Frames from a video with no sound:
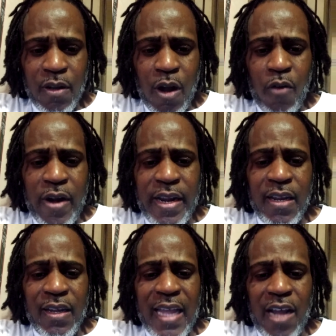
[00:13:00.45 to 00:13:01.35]

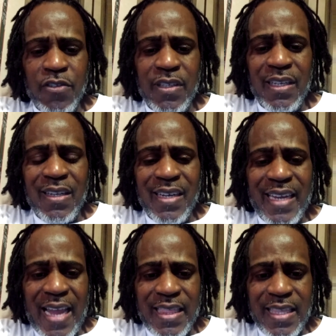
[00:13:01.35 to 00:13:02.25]
already allowed to
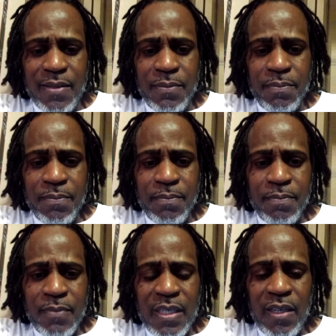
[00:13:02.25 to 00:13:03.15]
look at them.
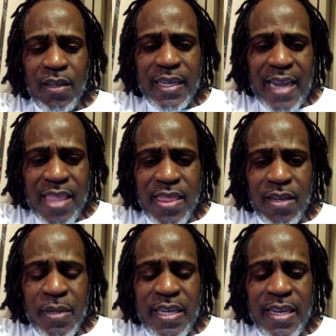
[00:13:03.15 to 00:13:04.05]
Look at
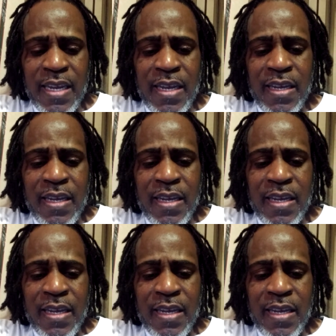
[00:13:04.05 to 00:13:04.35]
them. He,